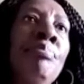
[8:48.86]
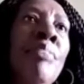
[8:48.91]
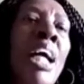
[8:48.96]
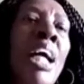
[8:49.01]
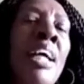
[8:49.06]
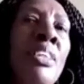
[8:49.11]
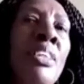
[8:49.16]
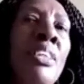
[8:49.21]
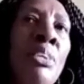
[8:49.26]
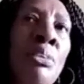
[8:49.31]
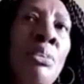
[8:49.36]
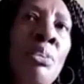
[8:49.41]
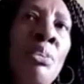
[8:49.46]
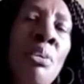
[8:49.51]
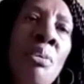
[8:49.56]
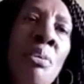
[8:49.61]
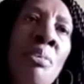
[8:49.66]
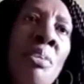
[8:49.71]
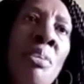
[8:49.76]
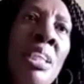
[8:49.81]
I don't
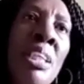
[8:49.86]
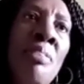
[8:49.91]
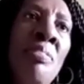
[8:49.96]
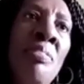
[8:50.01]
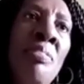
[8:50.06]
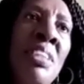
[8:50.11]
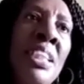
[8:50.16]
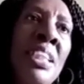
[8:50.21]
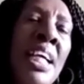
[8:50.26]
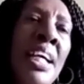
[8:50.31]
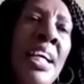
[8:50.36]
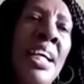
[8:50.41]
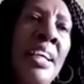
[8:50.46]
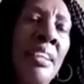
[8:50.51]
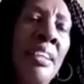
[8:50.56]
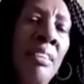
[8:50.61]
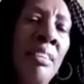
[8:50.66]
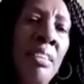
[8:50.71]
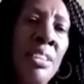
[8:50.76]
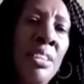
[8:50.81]
know if it had
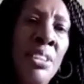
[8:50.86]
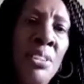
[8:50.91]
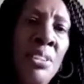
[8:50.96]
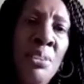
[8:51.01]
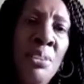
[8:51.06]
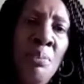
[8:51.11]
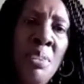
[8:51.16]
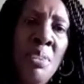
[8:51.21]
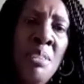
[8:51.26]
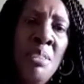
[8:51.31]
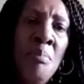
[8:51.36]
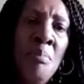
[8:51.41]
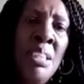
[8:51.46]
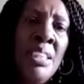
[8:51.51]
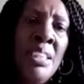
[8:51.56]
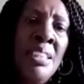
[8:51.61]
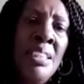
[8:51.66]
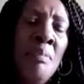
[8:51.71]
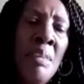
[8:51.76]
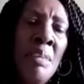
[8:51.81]
a lot to do with the
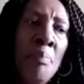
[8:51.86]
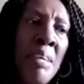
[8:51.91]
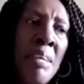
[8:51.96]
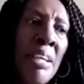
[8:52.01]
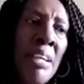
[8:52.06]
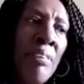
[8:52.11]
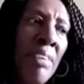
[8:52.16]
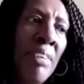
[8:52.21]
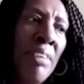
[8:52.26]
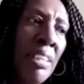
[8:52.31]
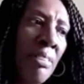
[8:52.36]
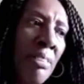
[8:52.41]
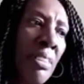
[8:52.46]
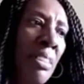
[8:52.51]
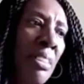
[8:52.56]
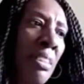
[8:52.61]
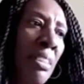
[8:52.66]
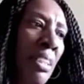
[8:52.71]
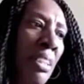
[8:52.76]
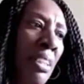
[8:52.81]
mix in my background
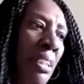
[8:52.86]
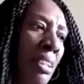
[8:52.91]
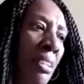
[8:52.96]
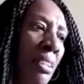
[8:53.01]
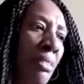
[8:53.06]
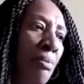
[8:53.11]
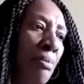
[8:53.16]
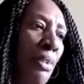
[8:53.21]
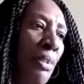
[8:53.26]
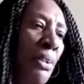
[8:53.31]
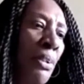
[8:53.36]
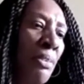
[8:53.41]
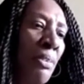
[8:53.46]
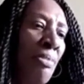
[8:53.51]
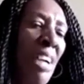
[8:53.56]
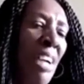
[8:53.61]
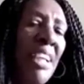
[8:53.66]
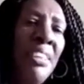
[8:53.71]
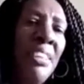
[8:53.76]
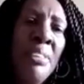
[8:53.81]
or
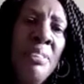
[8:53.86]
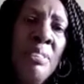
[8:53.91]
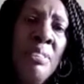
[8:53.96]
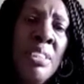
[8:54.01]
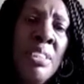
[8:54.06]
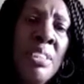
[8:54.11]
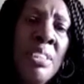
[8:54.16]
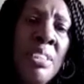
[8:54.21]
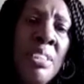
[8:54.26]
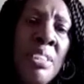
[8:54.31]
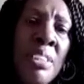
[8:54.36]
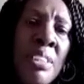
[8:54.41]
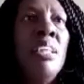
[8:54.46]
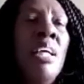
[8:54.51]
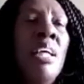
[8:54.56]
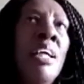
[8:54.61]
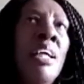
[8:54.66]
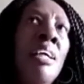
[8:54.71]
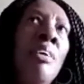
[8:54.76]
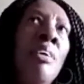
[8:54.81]
values, but
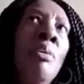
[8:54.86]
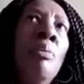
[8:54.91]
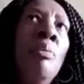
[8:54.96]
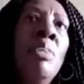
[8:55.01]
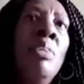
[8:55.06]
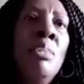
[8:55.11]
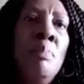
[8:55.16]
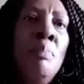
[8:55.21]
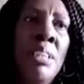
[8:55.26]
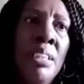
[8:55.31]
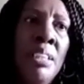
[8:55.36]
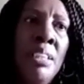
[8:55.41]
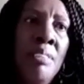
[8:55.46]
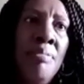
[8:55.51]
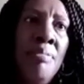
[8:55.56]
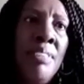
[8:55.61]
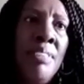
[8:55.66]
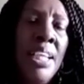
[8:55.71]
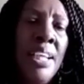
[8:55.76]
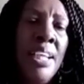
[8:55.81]
I always
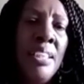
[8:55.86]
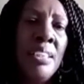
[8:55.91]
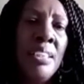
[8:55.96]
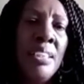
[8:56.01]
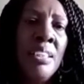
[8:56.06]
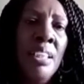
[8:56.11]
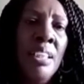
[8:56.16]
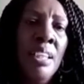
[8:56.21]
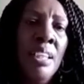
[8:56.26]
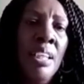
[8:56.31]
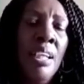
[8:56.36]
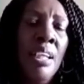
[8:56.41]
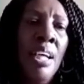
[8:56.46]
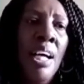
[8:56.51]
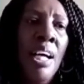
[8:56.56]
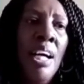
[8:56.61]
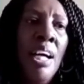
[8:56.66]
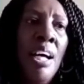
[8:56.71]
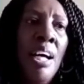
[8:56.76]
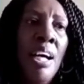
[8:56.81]
believe that,
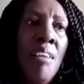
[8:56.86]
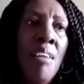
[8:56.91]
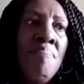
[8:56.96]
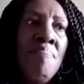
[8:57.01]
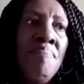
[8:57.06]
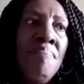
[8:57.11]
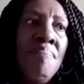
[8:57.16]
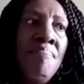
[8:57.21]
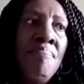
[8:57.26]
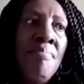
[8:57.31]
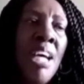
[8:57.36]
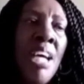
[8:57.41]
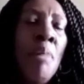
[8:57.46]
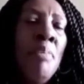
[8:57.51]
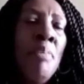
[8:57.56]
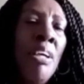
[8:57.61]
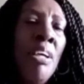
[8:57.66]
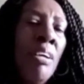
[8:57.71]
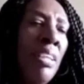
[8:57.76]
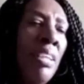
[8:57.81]
I'll
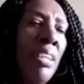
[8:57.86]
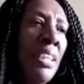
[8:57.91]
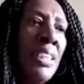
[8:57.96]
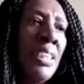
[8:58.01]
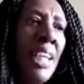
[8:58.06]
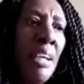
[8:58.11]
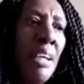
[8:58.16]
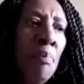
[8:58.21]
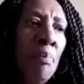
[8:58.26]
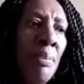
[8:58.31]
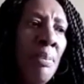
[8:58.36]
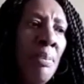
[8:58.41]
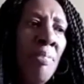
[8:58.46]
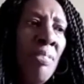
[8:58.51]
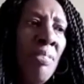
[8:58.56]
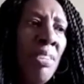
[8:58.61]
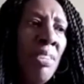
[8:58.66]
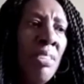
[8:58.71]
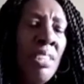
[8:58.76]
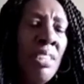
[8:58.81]
be honest, I
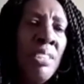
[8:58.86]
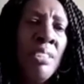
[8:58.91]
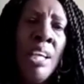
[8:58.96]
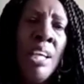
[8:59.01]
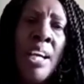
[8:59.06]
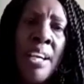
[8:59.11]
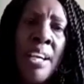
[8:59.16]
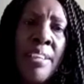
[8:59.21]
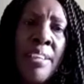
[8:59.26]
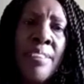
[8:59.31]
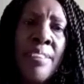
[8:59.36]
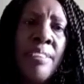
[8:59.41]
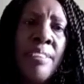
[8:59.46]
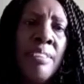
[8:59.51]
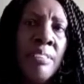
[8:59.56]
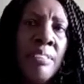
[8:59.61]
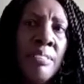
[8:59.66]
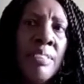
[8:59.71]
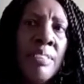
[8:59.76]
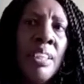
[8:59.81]
prefer to
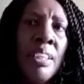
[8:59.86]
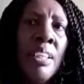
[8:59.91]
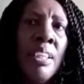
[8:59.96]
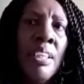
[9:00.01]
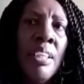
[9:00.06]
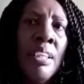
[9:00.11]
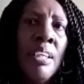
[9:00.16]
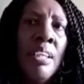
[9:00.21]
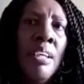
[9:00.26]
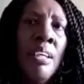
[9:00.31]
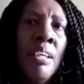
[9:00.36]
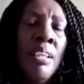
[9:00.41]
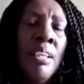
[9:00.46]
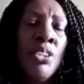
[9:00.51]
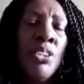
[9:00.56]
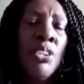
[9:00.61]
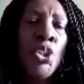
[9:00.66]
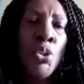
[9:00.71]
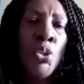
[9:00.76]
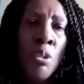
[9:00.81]
hire
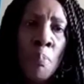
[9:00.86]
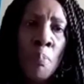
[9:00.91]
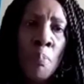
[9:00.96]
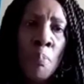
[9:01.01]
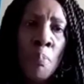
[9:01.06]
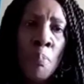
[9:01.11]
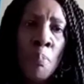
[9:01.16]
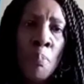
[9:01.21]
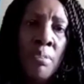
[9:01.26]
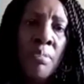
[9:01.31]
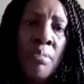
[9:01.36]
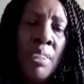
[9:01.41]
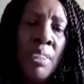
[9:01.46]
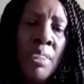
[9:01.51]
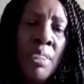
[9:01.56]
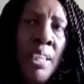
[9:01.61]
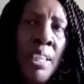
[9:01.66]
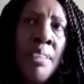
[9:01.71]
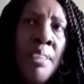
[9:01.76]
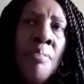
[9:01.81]
strong people,
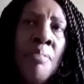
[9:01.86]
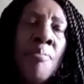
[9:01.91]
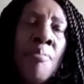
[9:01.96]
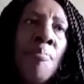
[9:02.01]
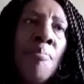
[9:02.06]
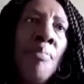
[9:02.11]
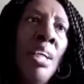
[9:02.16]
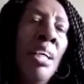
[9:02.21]
yeah?